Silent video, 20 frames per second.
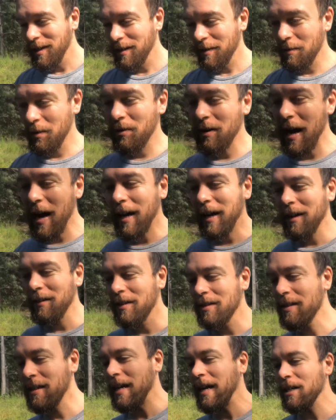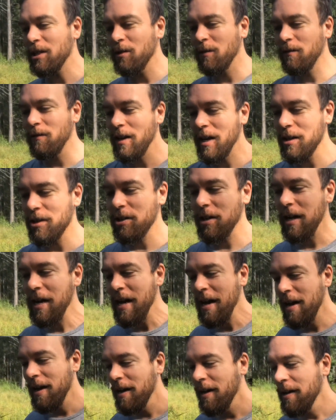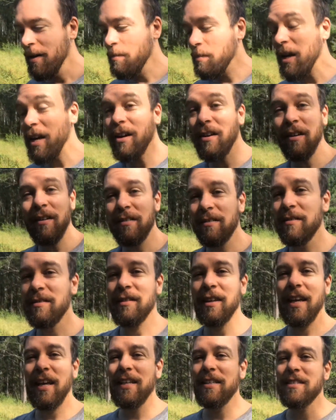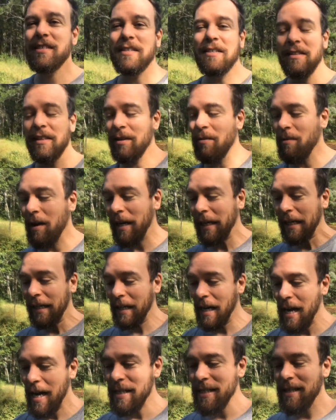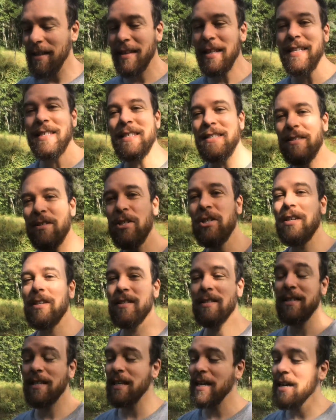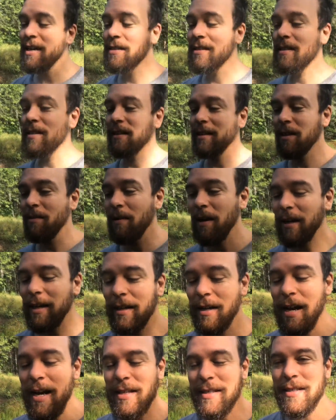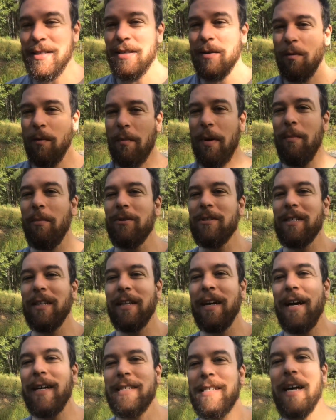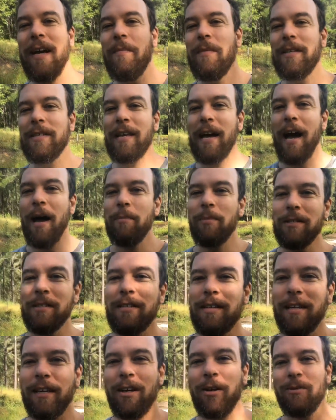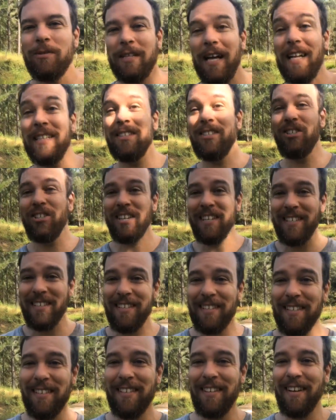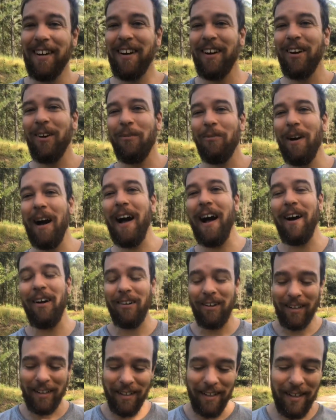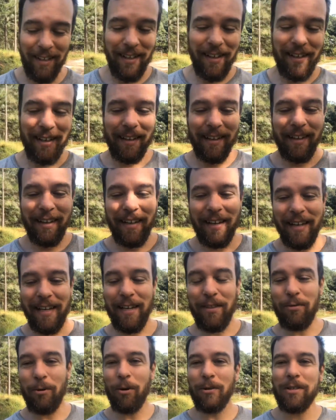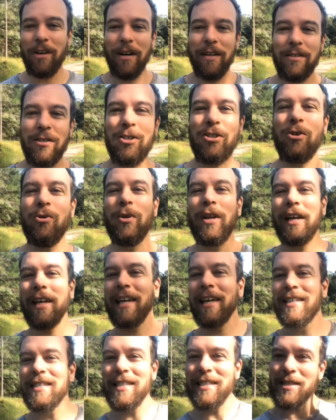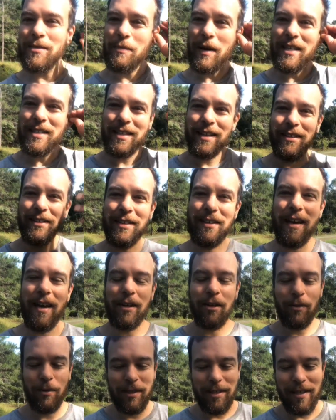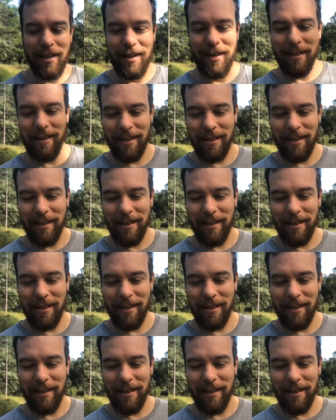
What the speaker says: A miraculous catch of fish. Peter instantly recognized that this is Jesus. He instantly recognizes, he remembers the last time this happens, and he goes, "That's Jesus." Oh, wow. He throws on his tunic because he's basically down to his